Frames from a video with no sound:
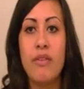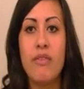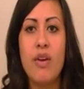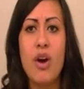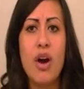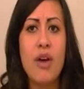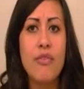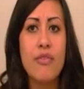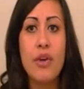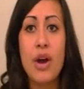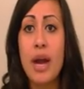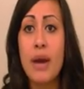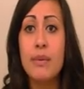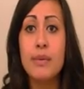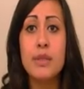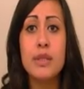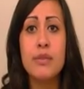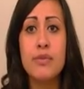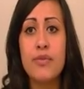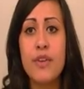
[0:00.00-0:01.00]
offer, I
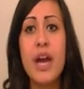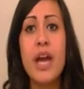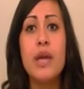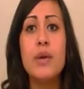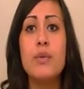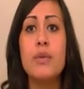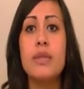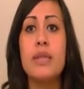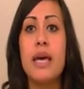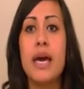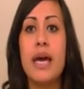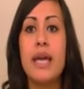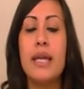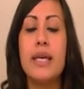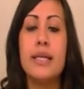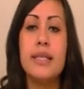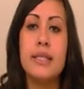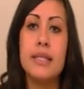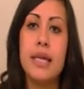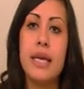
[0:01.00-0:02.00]
was fine with that,
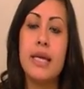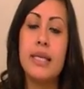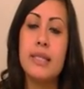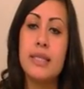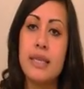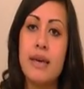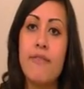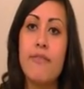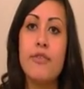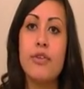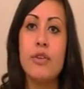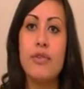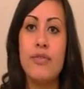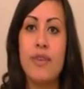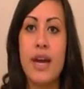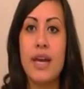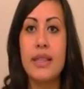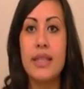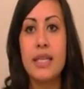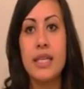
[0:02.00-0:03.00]
and except for the
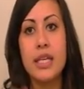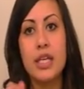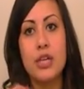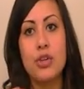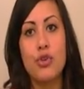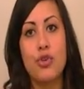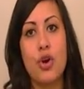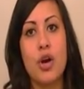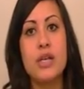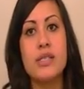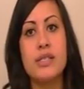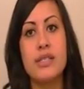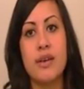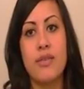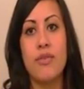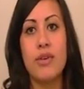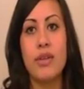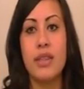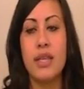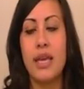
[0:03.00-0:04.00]
fact that he had crossed
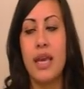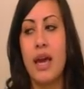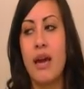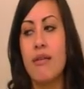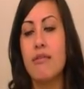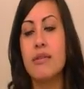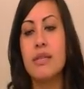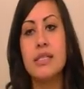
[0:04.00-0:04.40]
everything out.